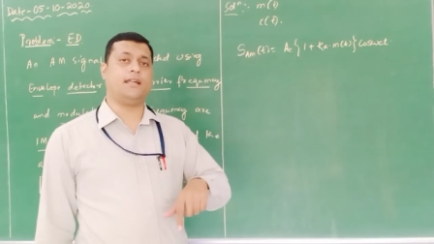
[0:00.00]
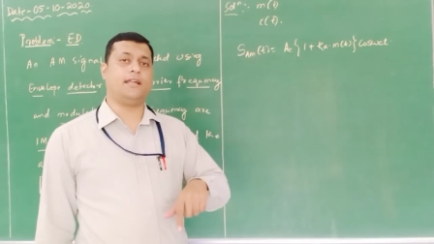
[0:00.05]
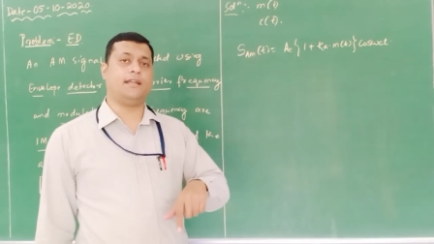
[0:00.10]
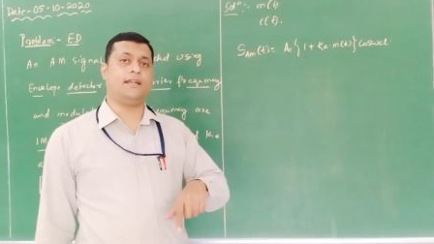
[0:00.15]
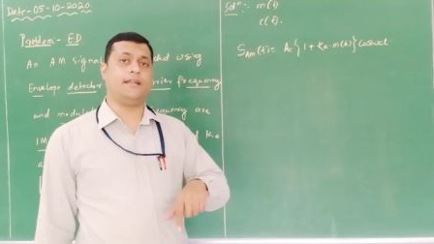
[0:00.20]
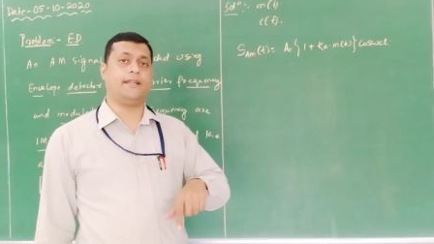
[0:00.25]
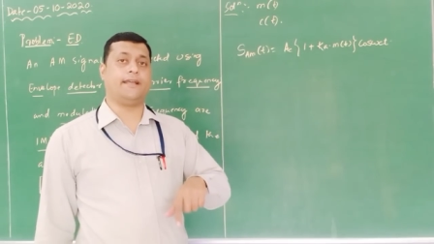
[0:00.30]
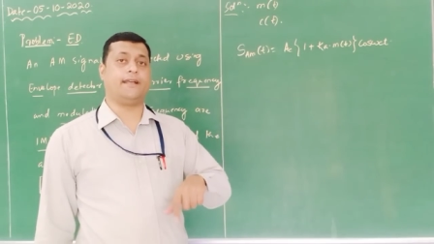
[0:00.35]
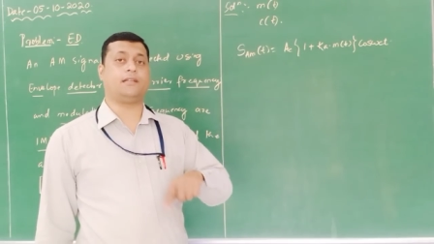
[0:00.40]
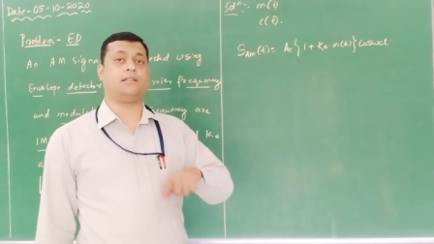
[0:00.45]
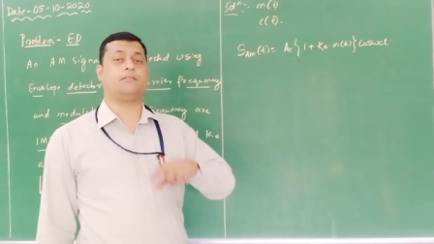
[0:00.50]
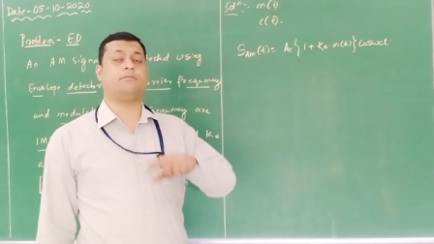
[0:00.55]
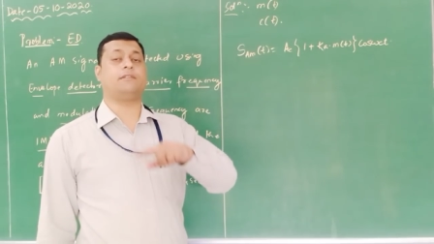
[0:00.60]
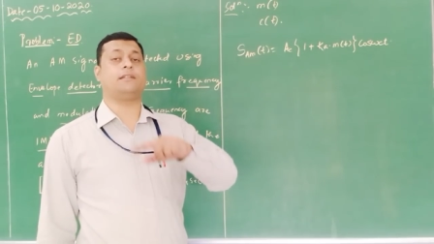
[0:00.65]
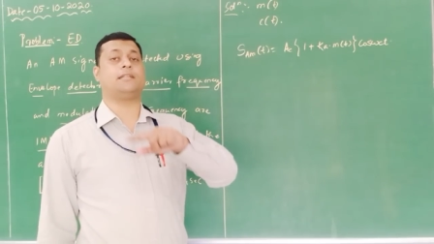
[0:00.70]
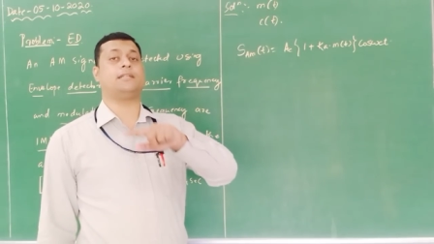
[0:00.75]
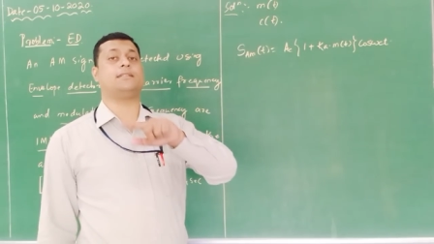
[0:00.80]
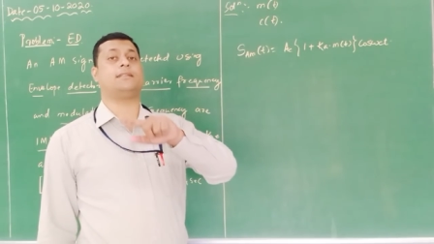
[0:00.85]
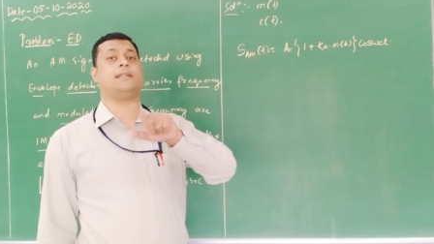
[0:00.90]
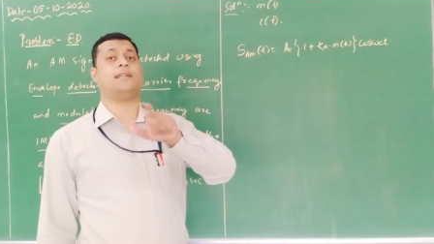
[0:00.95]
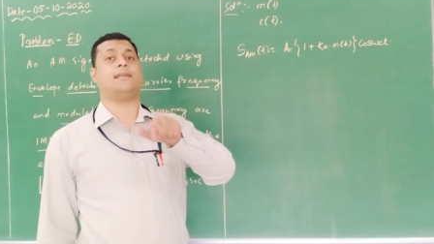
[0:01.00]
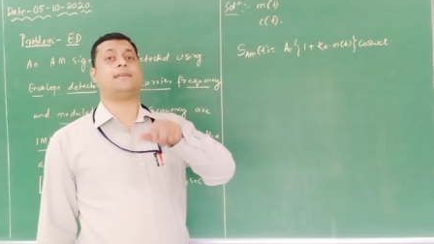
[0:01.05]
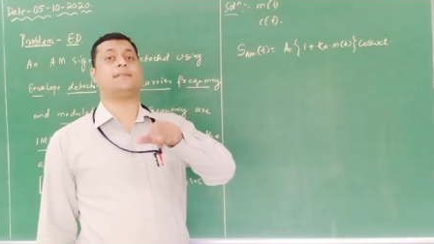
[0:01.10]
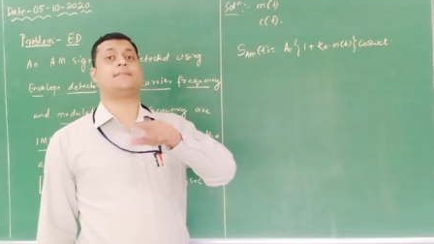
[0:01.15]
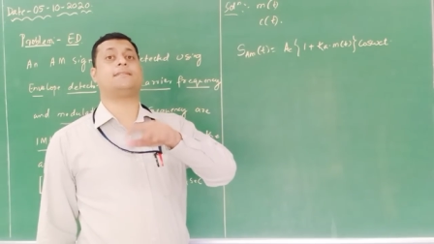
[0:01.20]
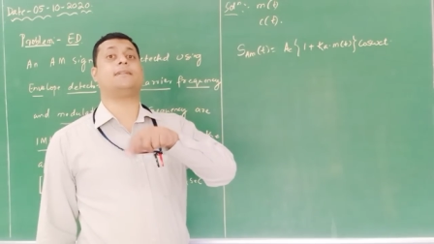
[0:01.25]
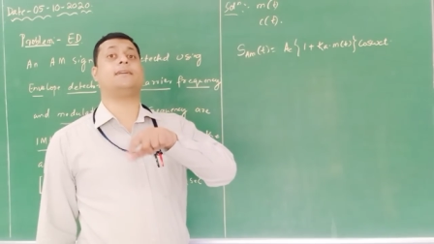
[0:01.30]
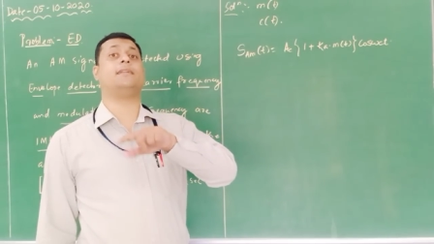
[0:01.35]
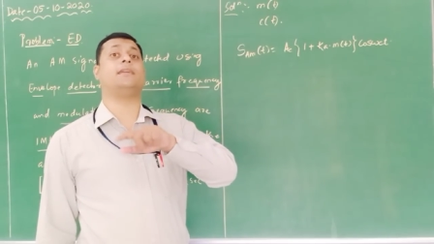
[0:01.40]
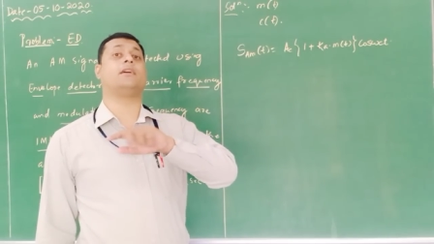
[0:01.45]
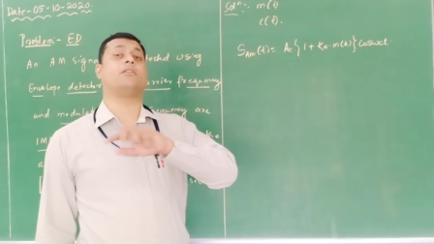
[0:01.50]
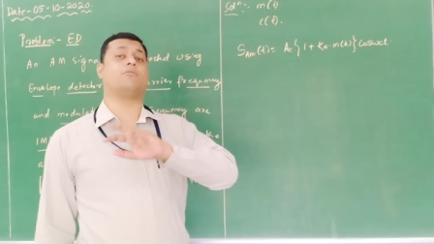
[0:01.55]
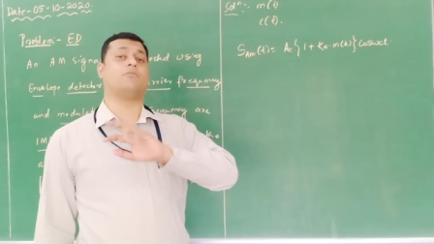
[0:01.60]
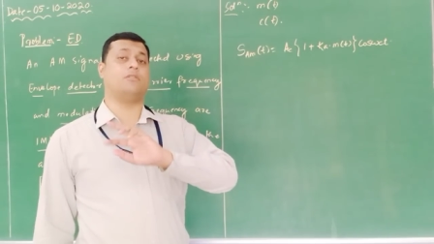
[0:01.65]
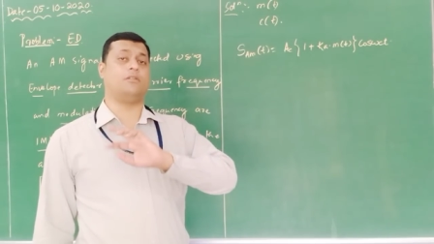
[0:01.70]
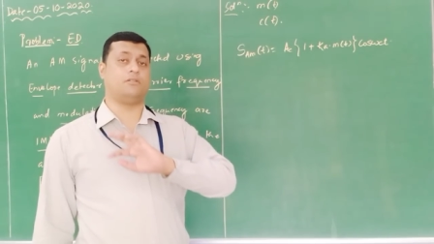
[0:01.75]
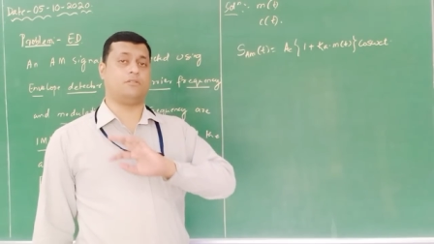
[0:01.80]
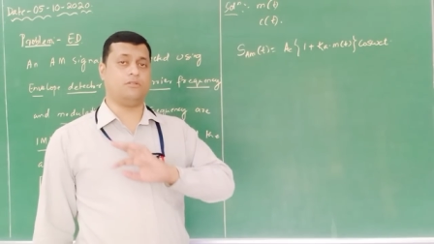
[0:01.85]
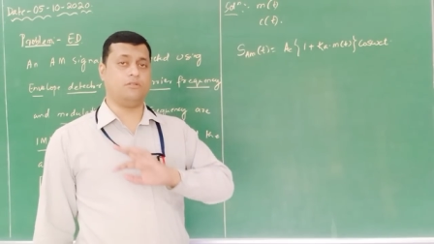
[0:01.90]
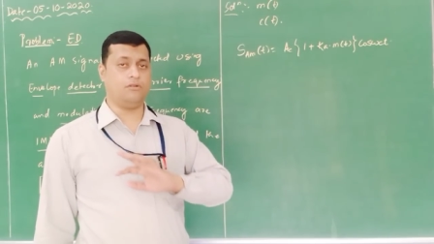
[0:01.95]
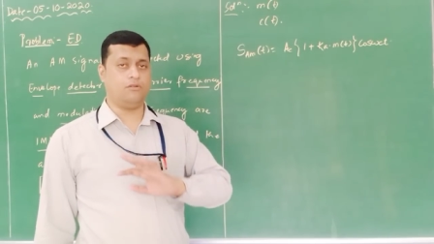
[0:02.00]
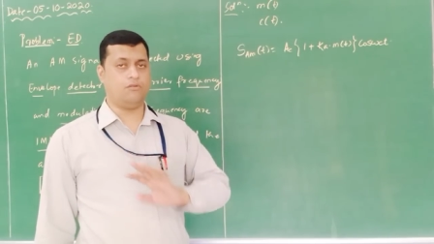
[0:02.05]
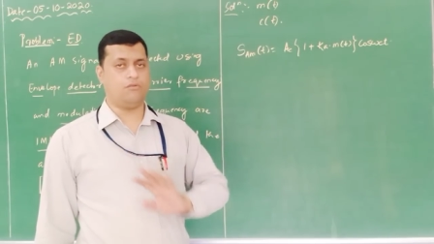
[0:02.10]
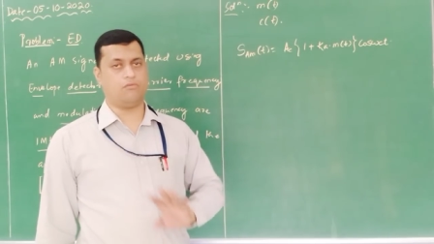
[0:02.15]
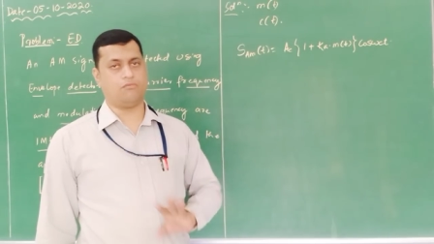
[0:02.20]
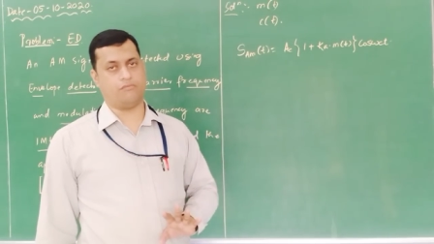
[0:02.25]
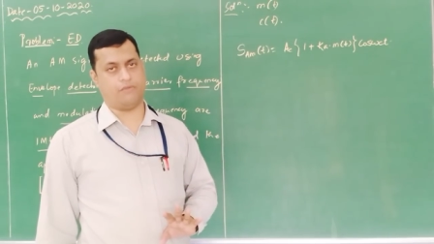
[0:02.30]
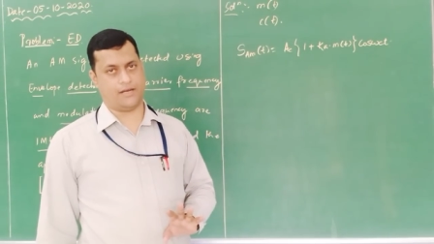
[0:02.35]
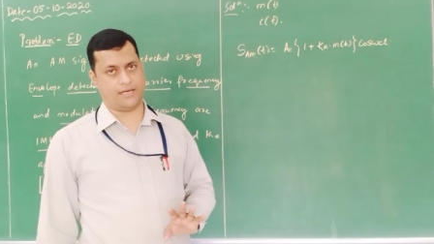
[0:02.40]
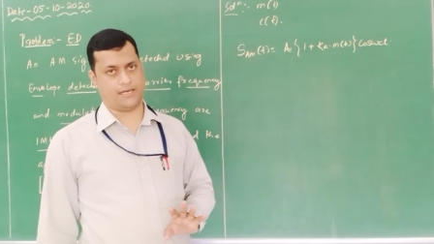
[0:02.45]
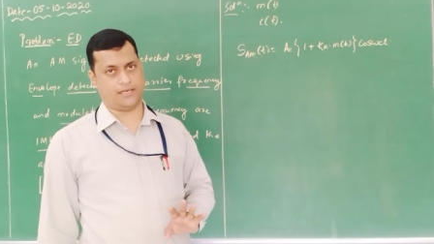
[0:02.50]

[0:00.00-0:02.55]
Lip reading: index which is less than equal to 1.